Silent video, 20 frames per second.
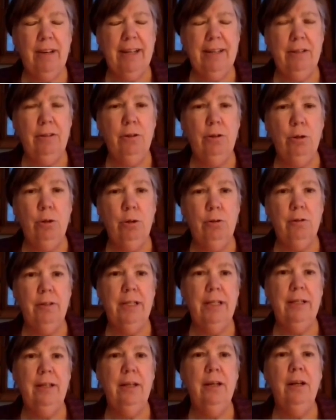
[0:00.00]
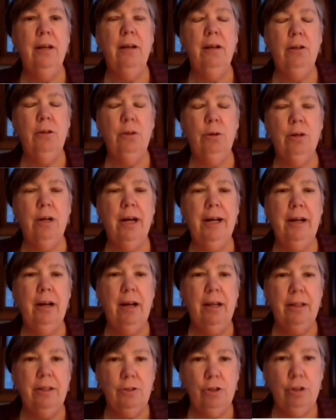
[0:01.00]
vinyl chloride
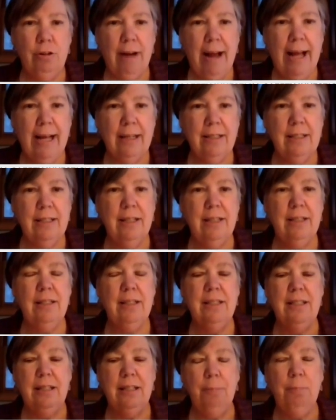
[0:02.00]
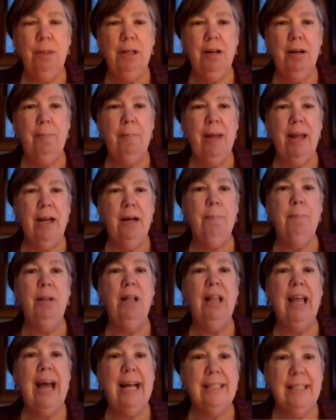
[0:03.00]
on the tracks simply to make
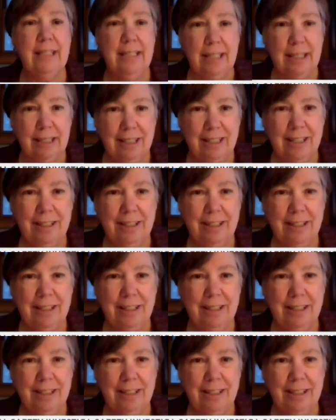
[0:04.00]
plastic,